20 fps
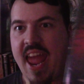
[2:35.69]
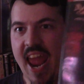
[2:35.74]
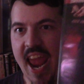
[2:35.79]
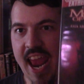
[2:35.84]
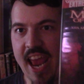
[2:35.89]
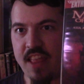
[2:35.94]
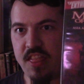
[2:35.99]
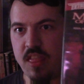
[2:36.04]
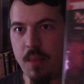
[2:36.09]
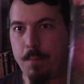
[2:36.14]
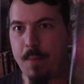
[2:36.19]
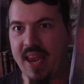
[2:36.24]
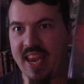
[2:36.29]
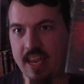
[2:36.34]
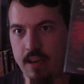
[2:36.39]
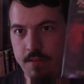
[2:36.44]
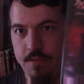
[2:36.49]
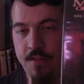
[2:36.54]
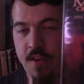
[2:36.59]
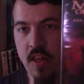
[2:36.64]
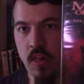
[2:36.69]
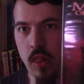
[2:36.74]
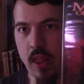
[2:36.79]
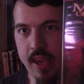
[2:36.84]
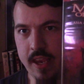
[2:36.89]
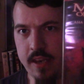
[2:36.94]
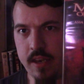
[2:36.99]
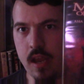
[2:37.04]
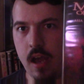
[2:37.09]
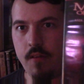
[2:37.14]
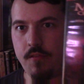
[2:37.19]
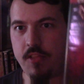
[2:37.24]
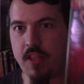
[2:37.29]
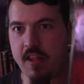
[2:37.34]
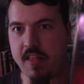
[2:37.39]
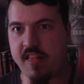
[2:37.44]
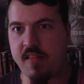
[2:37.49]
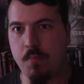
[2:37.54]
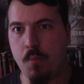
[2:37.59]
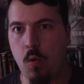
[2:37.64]
and the main villain of
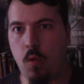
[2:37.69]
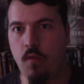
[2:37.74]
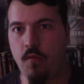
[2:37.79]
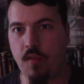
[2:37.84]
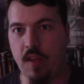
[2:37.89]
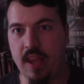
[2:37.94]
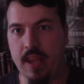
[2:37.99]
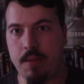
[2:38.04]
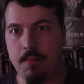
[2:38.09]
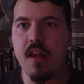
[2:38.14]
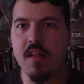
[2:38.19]
this movie.